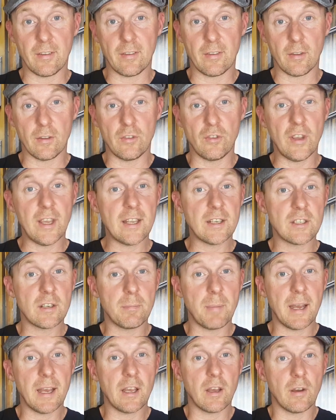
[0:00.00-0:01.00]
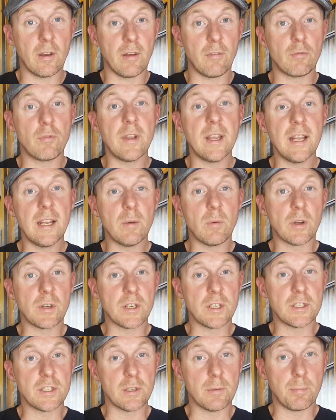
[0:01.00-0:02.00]
So Gajane Tobacco have really
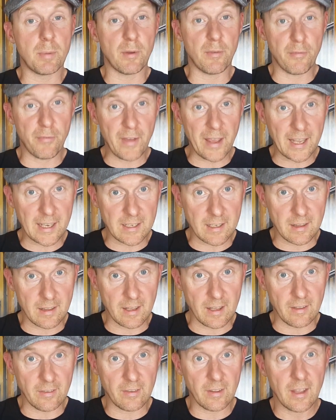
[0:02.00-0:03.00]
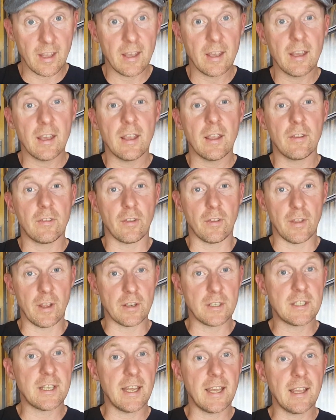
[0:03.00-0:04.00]
wanted to perfect these. So they're
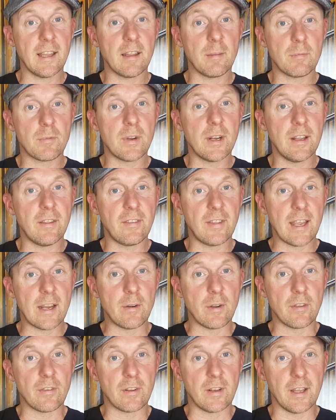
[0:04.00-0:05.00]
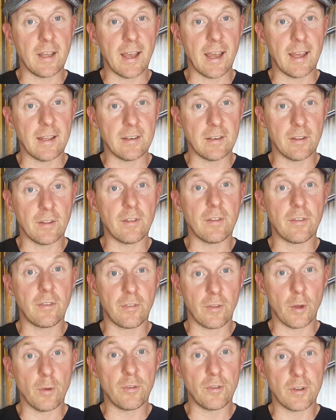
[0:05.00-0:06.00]
taking them really seriously, and
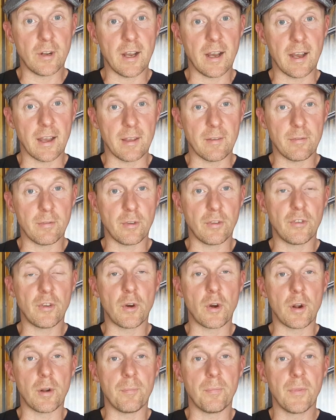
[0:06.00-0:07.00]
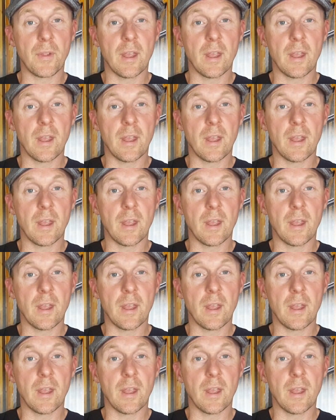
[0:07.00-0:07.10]
so should I, for sure.